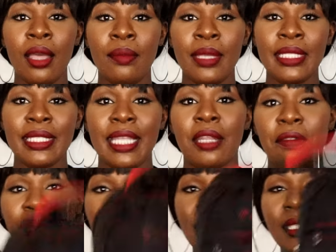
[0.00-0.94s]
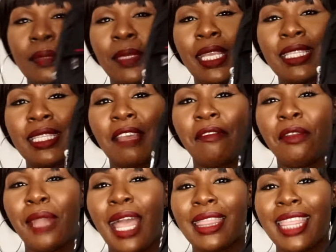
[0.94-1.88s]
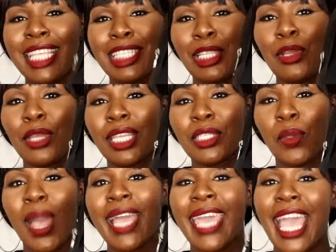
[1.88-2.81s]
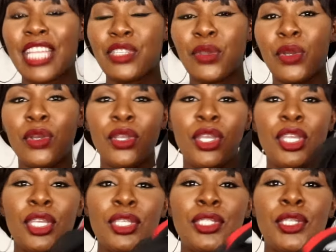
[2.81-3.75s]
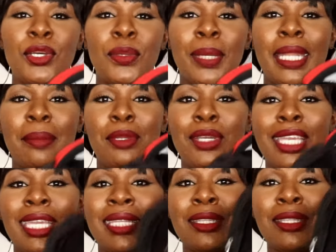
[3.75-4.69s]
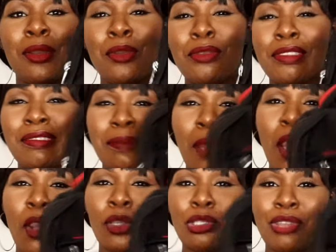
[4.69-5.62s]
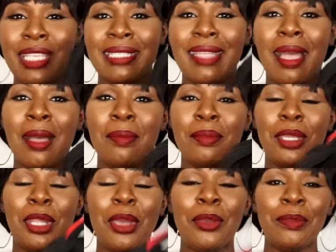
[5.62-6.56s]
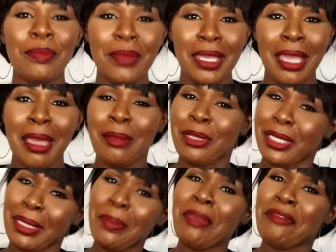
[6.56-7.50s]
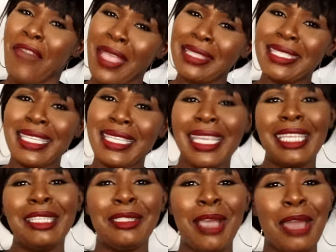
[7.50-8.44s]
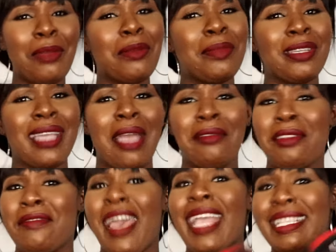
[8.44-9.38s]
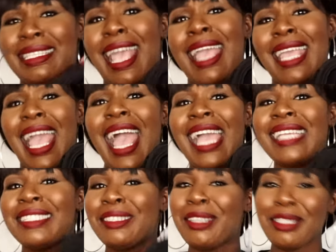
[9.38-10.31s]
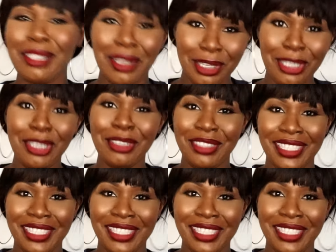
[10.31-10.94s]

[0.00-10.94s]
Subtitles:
instead of this, because I feel like this look is quite casual. So when I'm looking all smart or dressed up, you know, I'm looking a bit fancy, you know. I don't want to be carrying a rucksack, guys. You know, it's not gonna